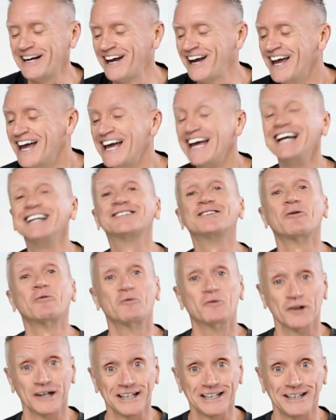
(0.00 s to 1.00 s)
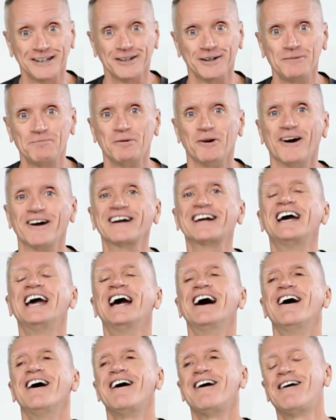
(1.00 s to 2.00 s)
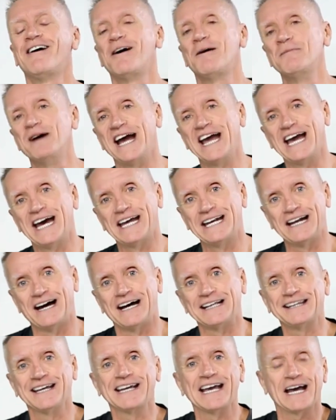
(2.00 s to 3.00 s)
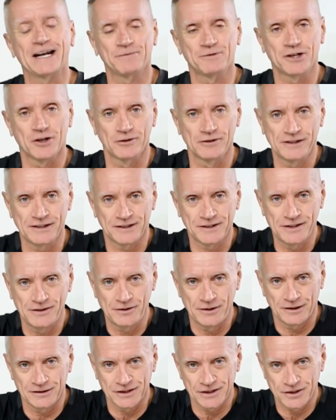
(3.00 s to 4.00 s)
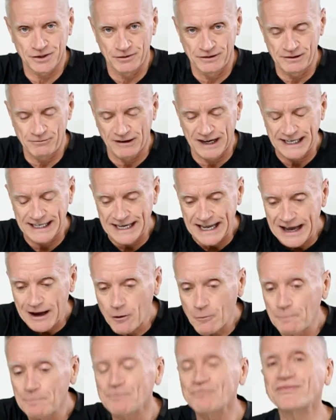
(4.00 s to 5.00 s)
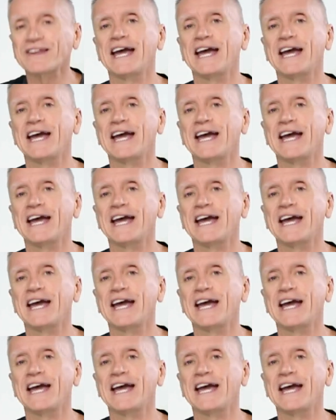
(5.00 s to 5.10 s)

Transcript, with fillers: but it's a really good book. Um, and I think Adam's showing it to you on the screen right now.